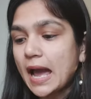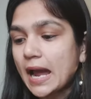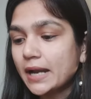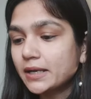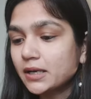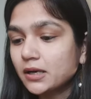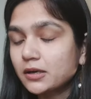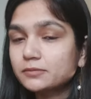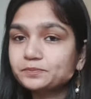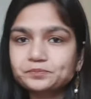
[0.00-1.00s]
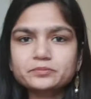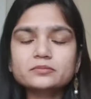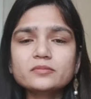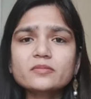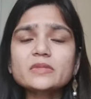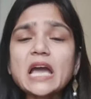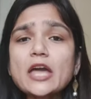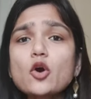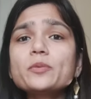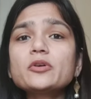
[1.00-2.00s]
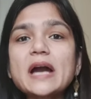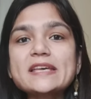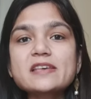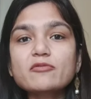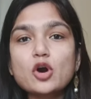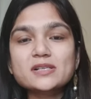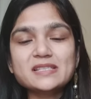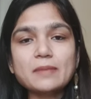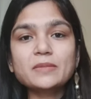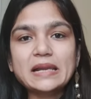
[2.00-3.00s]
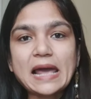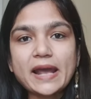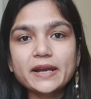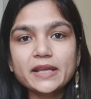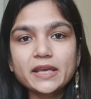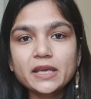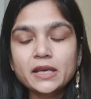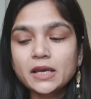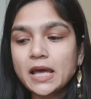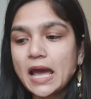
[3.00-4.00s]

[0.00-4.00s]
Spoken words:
And I hope you guys have got some clarity.